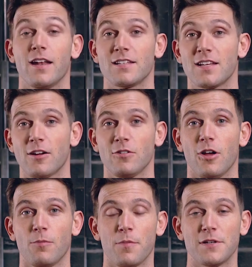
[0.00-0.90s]
The second
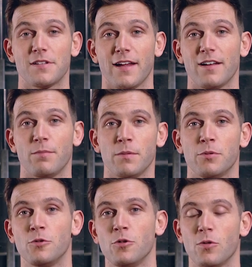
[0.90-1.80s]
common mistake that
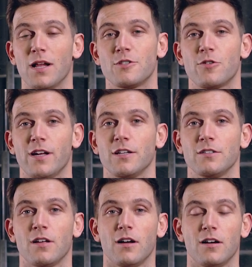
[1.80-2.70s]
people do while training
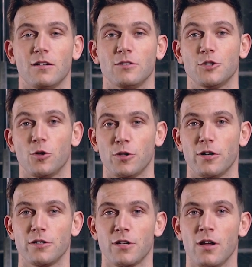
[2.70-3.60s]

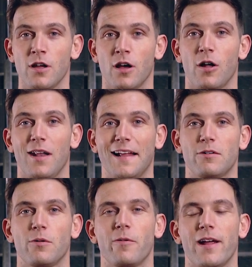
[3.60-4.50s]
shoulders on
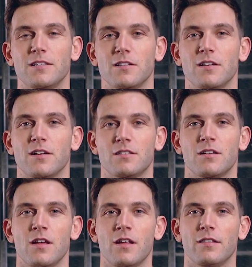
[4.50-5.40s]
lateral raises is
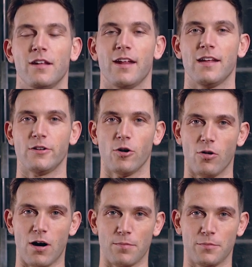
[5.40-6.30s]
that they
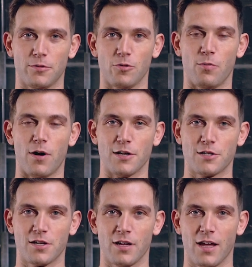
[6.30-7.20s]
go up too
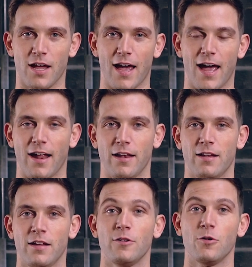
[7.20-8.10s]
much and
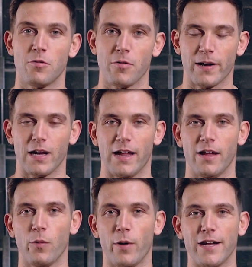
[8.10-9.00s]
too quickly
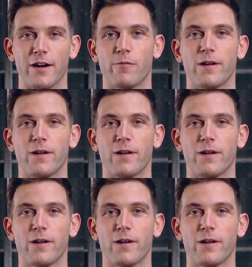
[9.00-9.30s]
with their